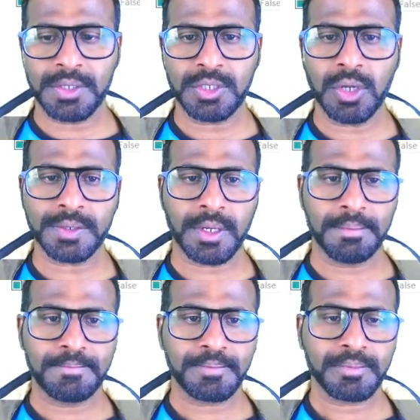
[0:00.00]
Tosca.
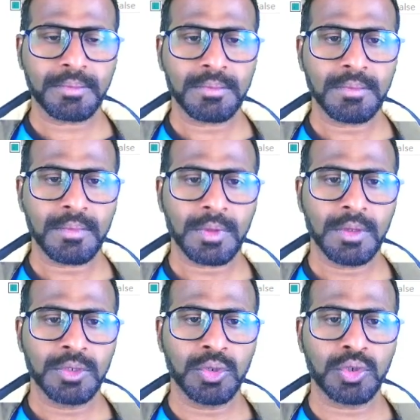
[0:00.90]

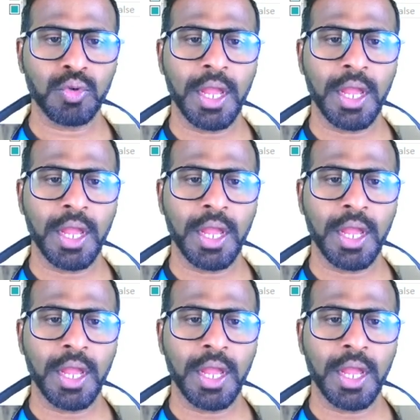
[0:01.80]
So to